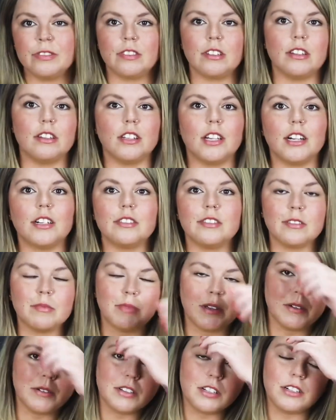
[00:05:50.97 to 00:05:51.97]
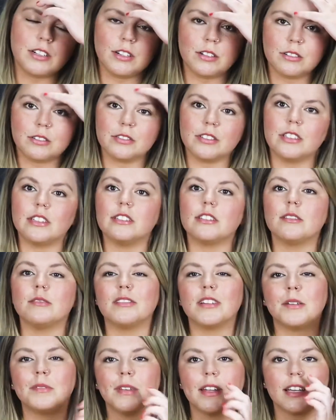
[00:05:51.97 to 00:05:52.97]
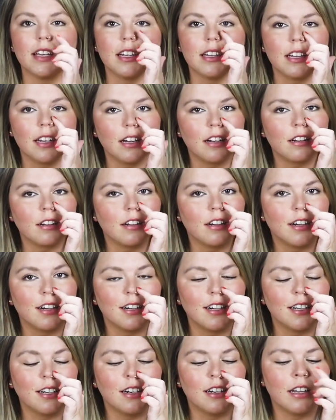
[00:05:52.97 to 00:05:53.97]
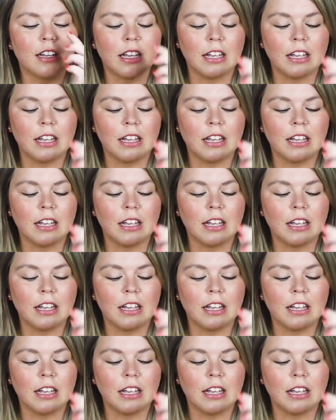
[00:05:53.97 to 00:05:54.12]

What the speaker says: It's hard for me with a nose ring, sometimes I get that caught in.